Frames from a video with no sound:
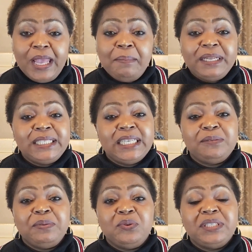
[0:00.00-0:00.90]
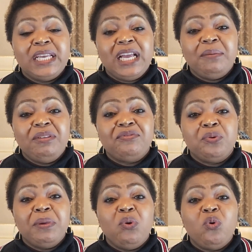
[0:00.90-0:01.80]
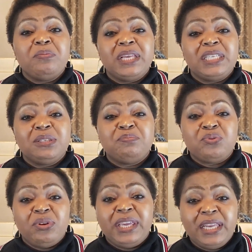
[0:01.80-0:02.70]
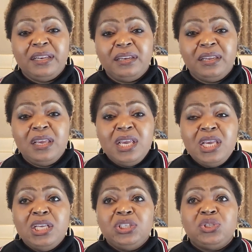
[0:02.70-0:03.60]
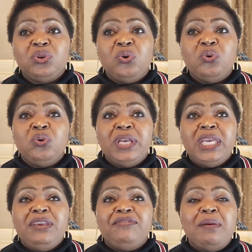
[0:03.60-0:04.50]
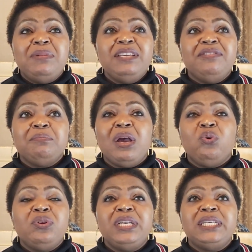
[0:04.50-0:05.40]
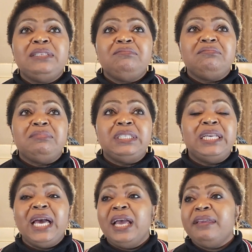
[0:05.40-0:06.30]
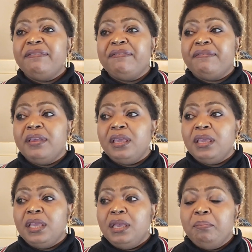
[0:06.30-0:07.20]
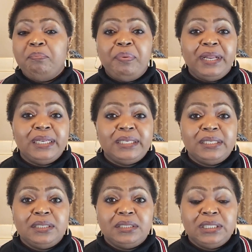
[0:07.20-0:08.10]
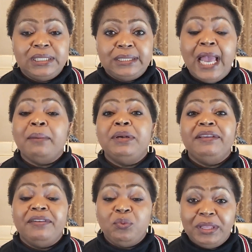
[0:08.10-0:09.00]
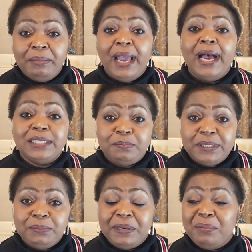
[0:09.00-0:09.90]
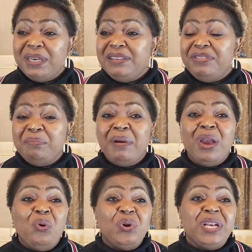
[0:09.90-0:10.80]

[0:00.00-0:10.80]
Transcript: but it's just because they're coming from a home that is broken. So if I'm living my own life, but I'm living with my husband, but I'm living my own